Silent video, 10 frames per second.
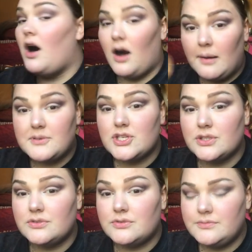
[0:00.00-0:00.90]

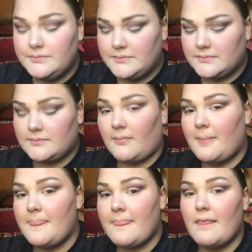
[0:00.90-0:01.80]
Optional,
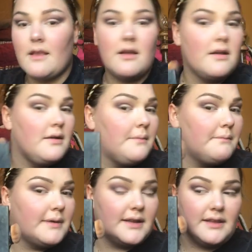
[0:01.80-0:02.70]

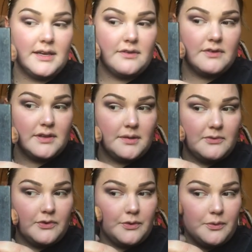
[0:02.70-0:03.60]
but I like for them
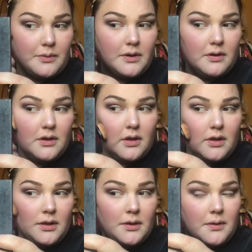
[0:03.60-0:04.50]
to
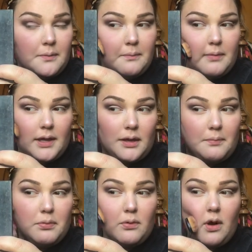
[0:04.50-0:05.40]
be
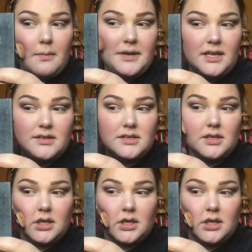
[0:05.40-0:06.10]
prominent.